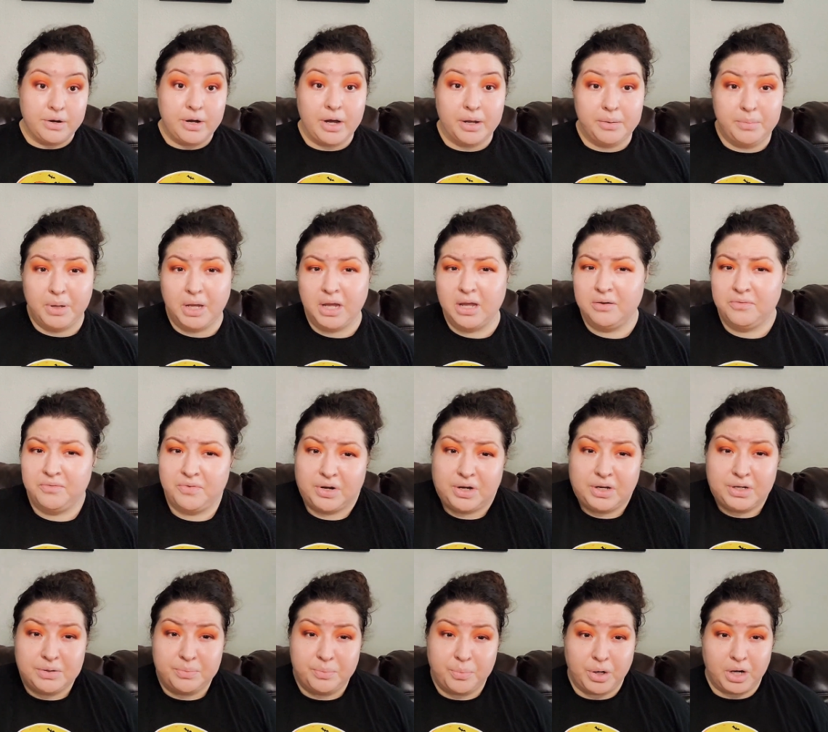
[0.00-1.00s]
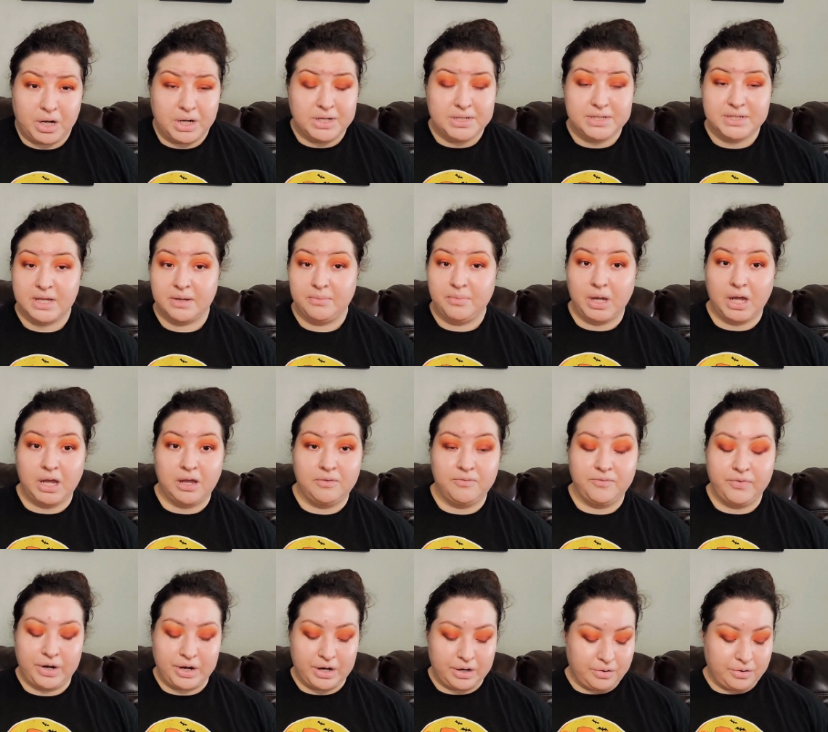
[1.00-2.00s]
I became very depressed. I became very